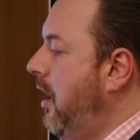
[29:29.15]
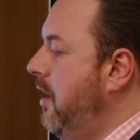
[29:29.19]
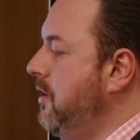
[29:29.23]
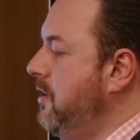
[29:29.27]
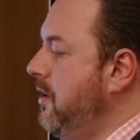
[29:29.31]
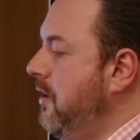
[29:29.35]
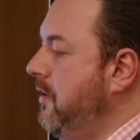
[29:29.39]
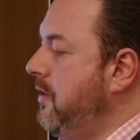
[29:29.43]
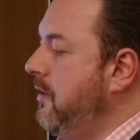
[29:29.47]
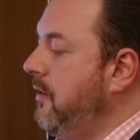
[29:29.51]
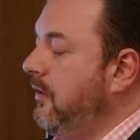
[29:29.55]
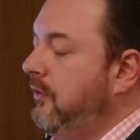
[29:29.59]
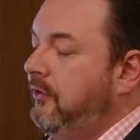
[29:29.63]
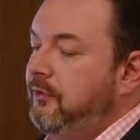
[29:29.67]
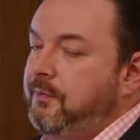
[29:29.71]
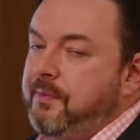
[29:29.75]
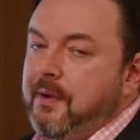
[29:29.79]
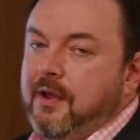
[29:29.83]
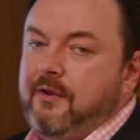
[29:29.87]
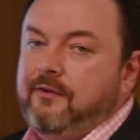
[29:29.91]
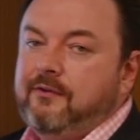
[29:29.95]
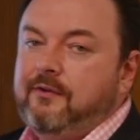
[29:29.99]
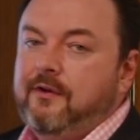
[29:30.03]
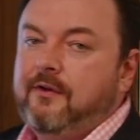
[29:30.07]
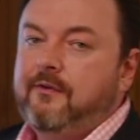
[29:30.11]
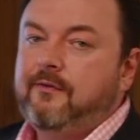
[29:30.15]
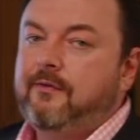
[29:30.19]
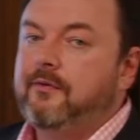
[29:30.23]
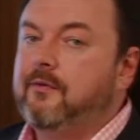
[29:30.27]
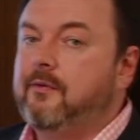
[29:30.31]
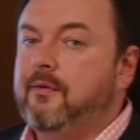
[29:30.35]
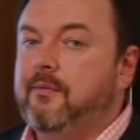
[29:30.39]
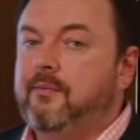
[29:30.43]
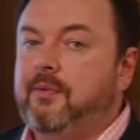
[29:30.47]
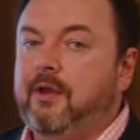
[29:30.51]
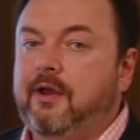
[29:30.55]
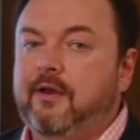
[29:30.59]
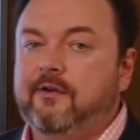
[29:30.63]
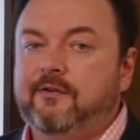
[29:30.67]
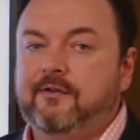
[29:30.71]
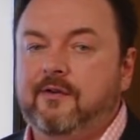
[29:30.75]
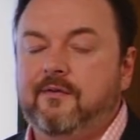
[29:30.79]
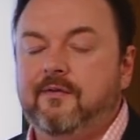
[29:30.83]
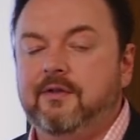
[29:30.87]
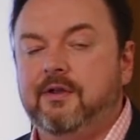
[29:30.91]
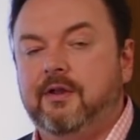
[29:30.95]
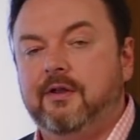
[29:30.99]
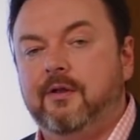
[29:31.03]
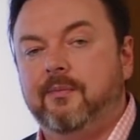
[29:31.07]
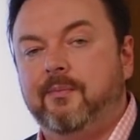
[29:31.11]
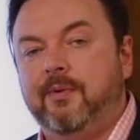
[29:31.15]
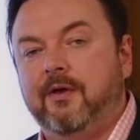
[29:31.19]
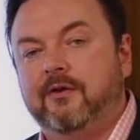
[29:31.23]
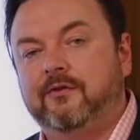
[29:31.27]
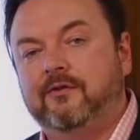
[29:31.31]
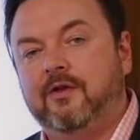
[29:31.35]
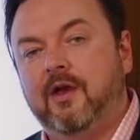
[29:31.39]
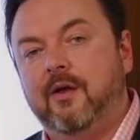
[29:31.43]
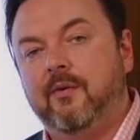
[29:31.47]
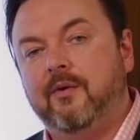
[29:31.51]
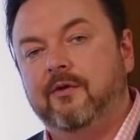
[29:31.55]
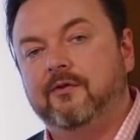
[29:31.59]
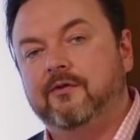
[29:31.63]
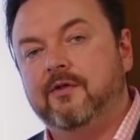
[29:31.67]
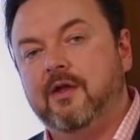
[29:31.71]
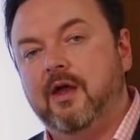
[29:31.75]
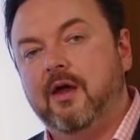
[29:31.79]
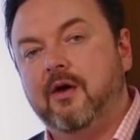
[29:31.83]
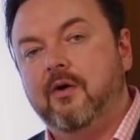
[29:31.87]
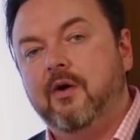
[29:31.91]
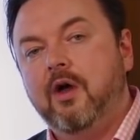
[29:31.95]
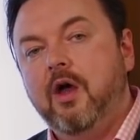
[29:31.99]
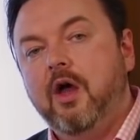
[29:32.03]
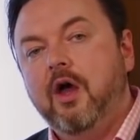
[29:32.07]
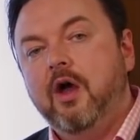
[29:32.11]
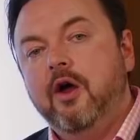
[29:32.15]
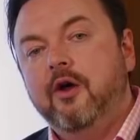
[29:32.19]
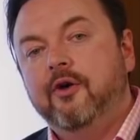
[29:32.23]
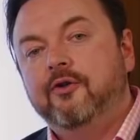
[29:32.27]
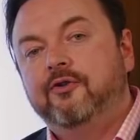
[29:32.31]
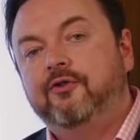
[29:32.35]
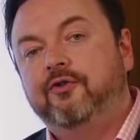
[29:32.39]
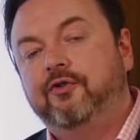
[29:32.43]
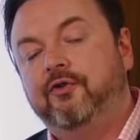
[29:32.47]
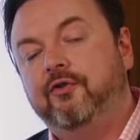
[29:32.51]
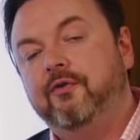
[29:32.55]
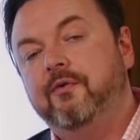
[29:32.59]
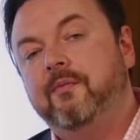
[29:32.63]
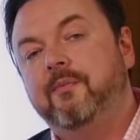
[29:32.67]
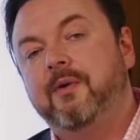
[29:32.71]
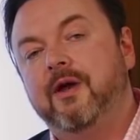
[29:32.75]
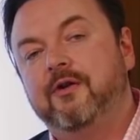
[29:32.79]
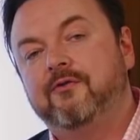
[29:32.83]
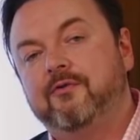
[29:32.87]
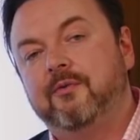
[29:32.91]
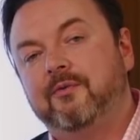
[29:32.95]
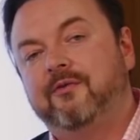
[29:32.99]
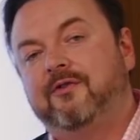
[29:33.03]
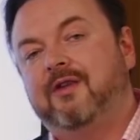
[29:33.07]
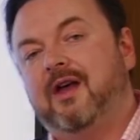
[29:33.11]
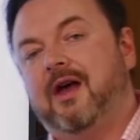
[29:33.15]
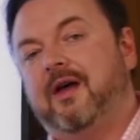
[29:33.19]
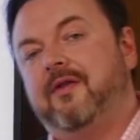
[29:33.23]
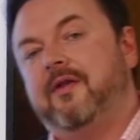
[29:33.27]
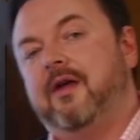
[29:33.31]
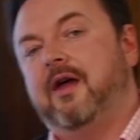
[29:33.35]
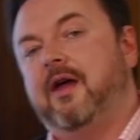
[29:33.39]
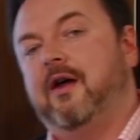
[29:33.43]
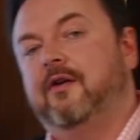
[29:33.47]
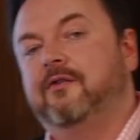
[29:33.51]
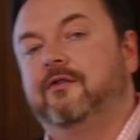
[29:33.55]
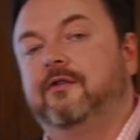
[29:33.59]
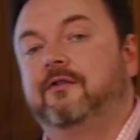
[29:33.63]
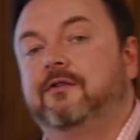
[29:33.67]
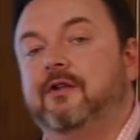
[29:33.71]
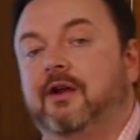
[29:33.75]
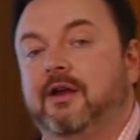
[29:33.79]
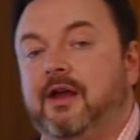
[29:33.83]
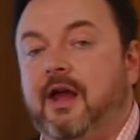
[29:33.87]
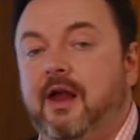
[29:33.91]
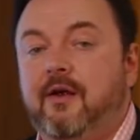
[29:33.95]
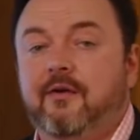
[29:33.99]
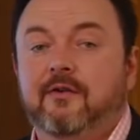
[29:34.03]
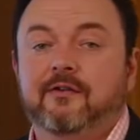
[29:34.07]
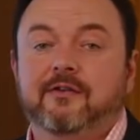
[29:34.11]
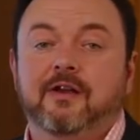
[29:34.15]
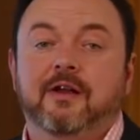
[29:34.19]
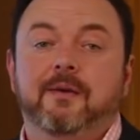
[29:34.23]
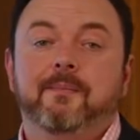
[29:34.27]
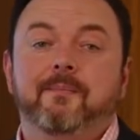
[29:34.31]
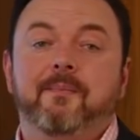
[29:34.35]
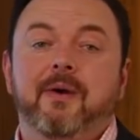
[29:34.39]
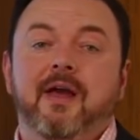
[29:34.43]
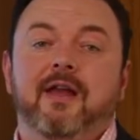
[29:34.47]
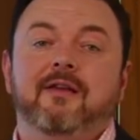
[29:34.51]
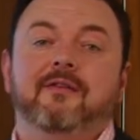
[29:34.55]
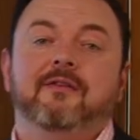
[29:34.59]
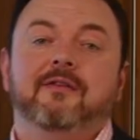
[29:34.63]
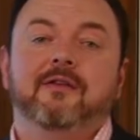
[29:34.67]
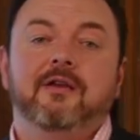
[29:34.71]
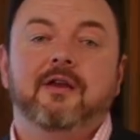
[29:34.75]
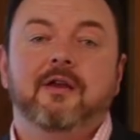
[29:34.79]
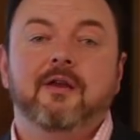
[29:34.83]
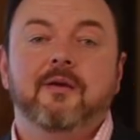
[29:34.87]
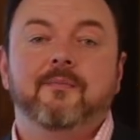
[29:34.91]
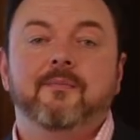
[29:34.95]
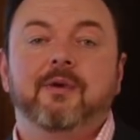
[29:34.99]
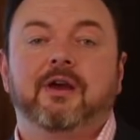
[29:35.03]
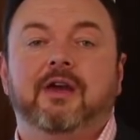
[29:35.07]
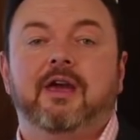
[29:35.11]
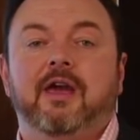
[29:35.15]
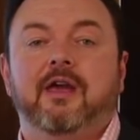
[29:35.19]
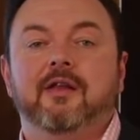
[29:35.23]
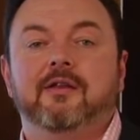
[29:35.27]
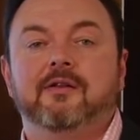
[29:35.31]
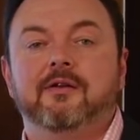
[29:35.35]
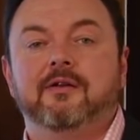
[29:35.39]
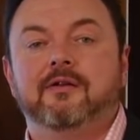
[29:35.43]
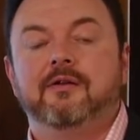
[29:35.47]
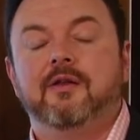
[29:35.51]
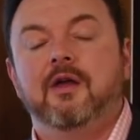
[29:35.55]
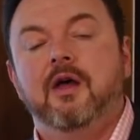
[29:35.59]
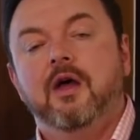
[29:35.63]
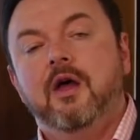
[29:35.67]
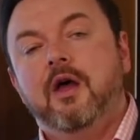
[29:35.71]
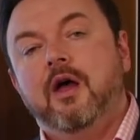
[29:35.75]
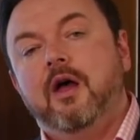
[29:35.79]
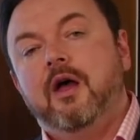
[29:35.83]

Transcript: I know they're expensive because even in the best areas now, 2-bedroom townhouses, like areas like Bentley, McKinnon,